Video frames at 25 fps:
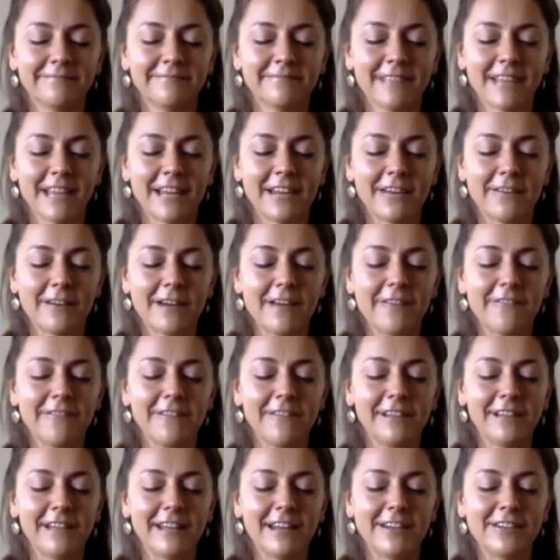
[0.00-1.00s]
I know I
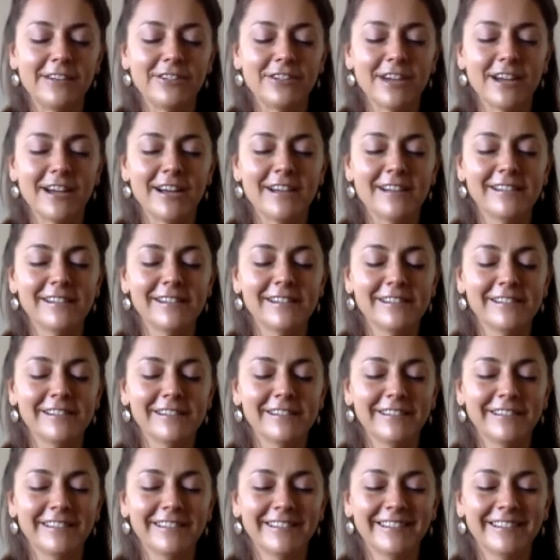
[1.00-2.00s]
feel energized.
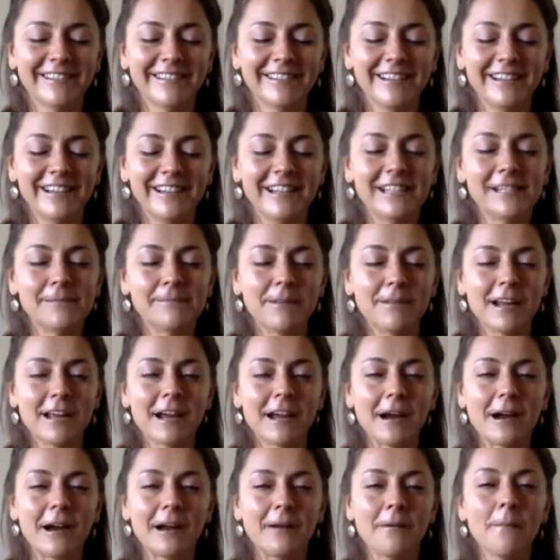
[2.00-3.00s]
Let's bring
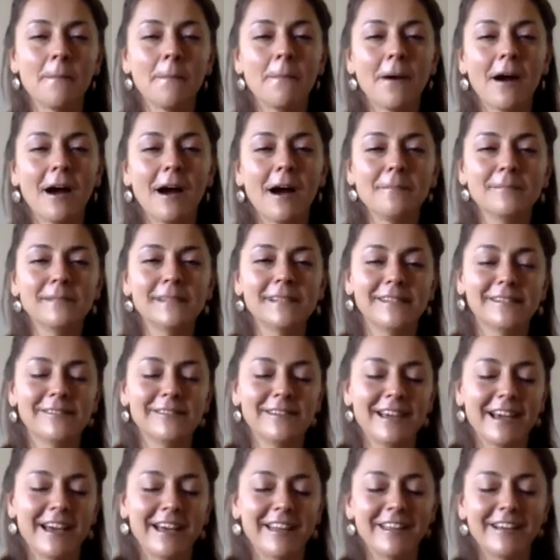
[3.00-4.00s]
our palms
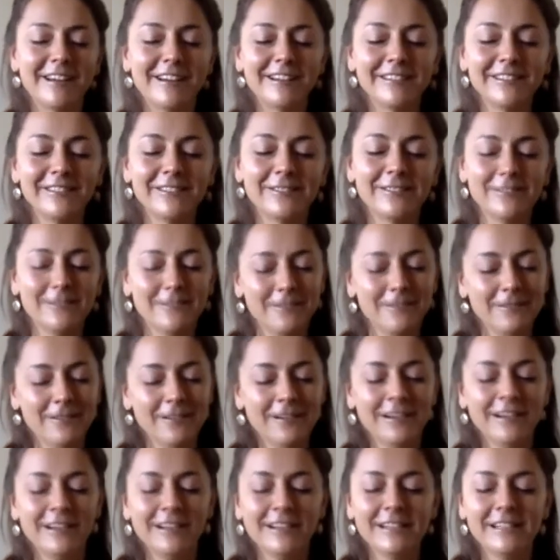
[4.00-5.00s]
together to
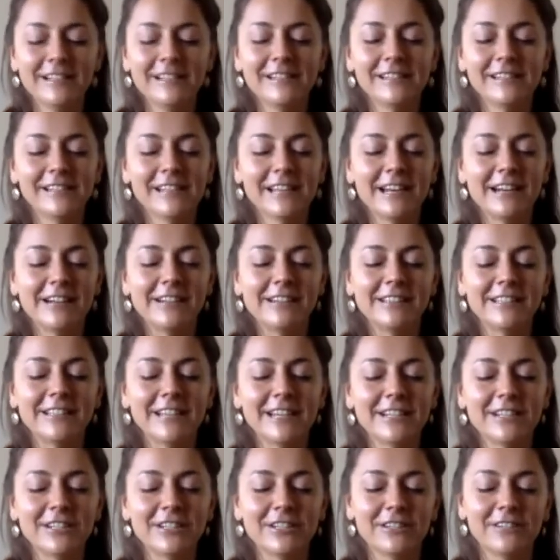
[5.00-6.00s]
set our
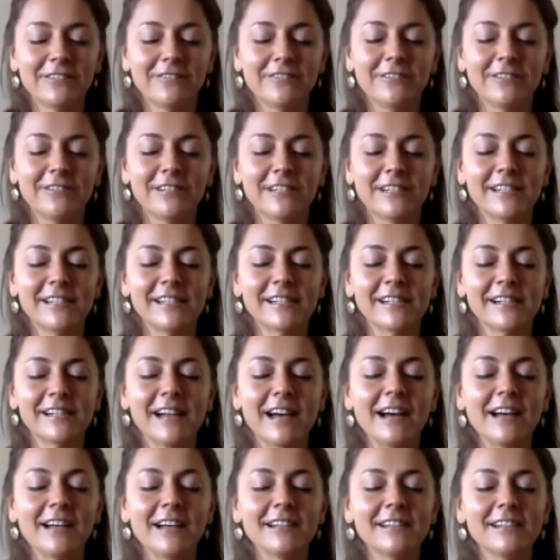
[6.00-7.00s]
intention for this
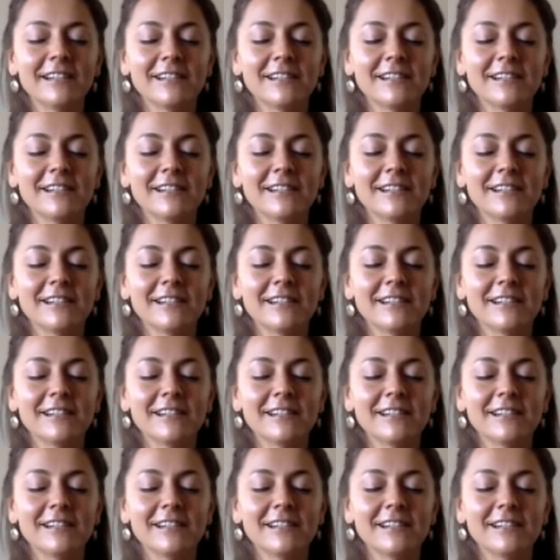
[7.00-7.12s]
class.